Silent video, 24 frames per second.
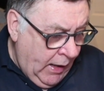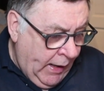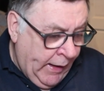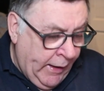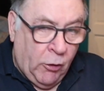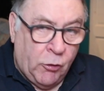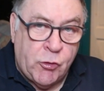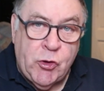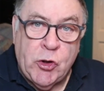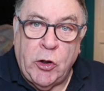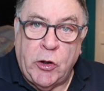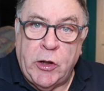
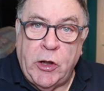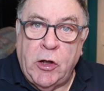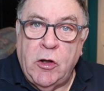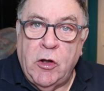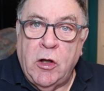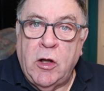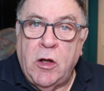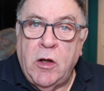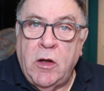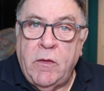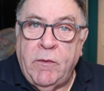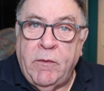and I'll show
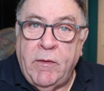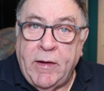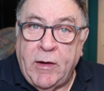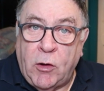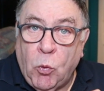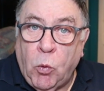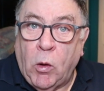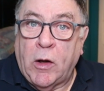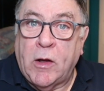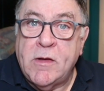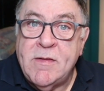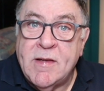you the
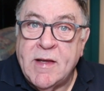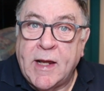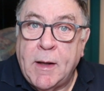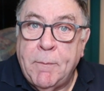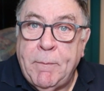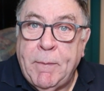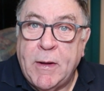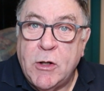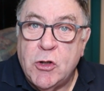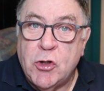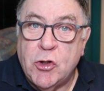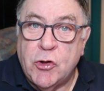quality of
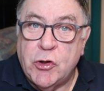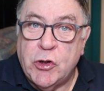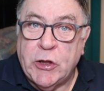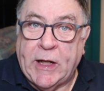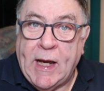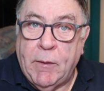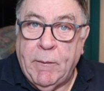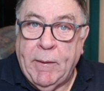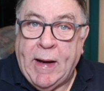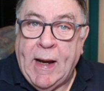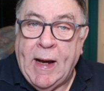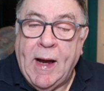the pictures you
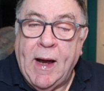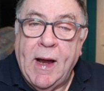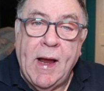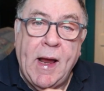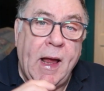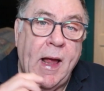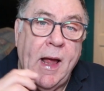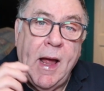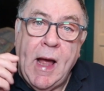get with that.